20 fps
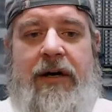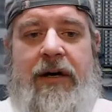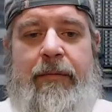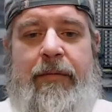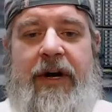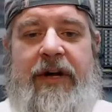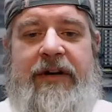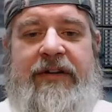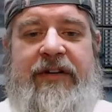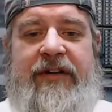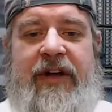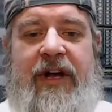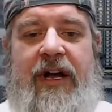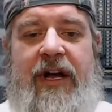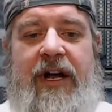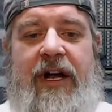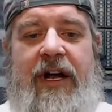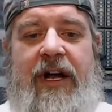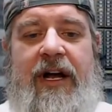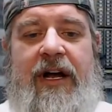But
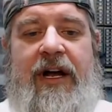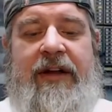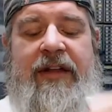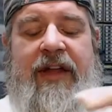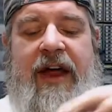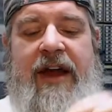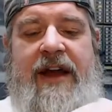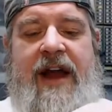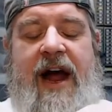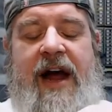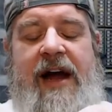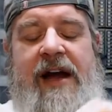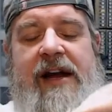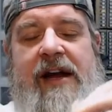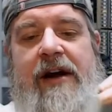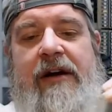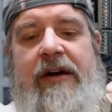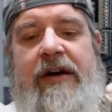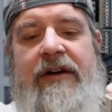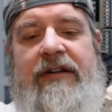that
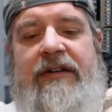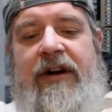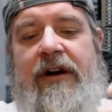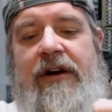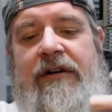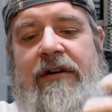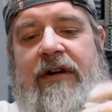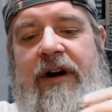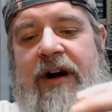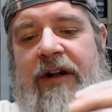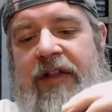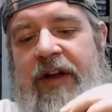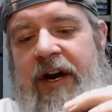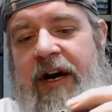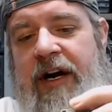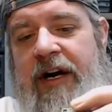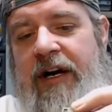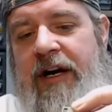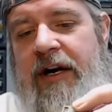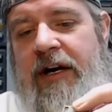90-degree turn right
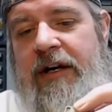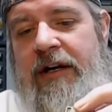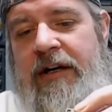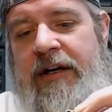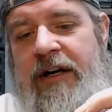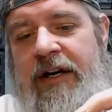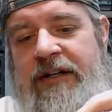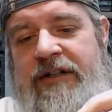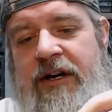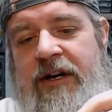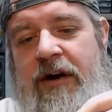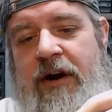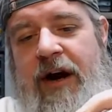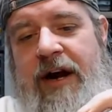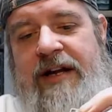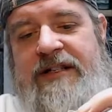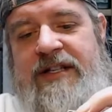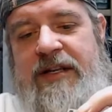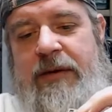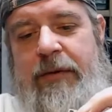there is
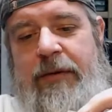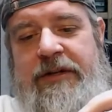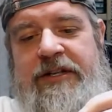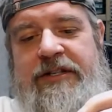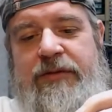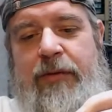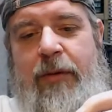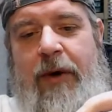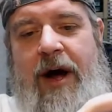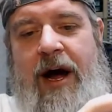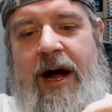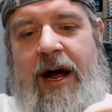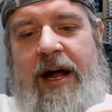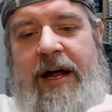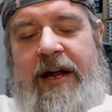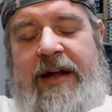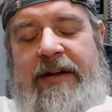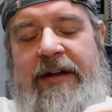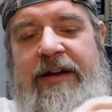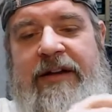crazy, which is
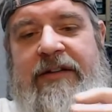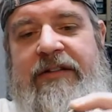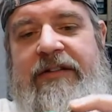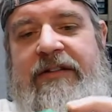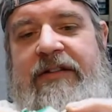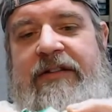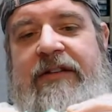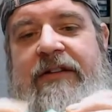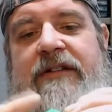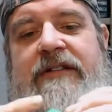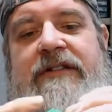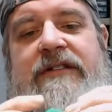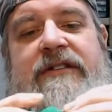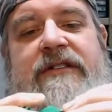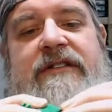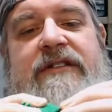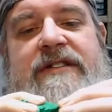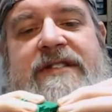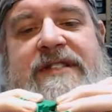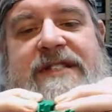why these
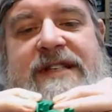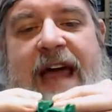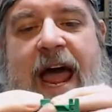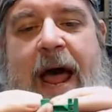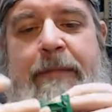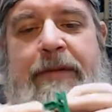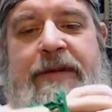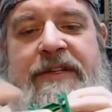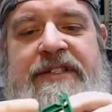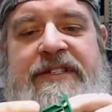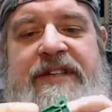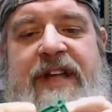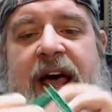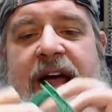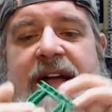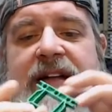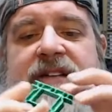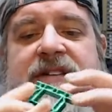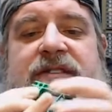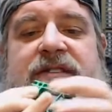Znap
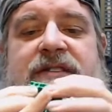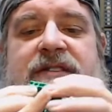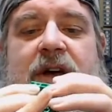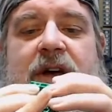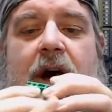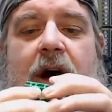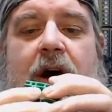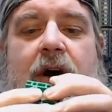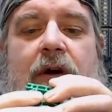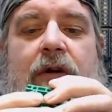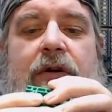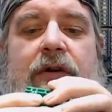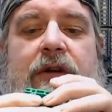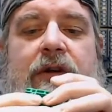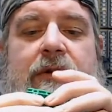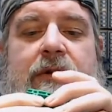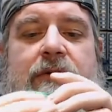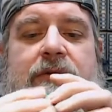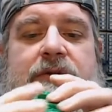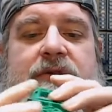sets all
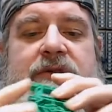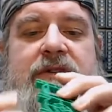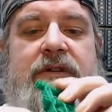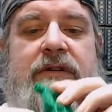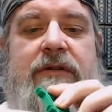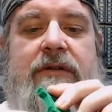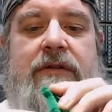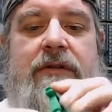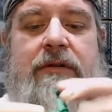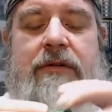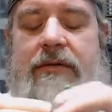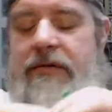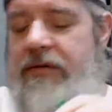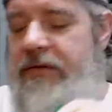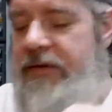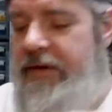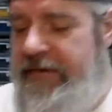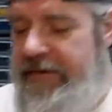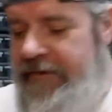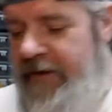used
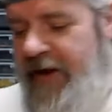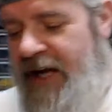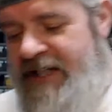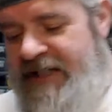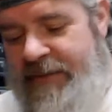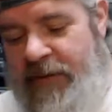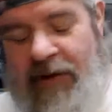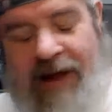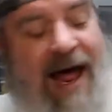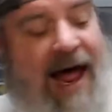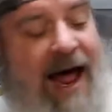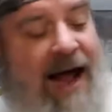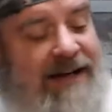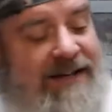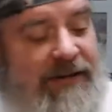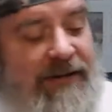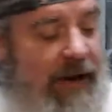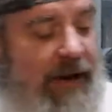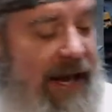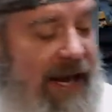the flexible
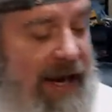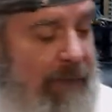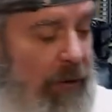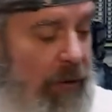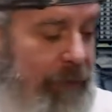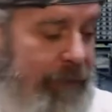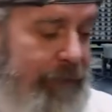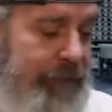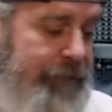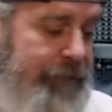axle cable,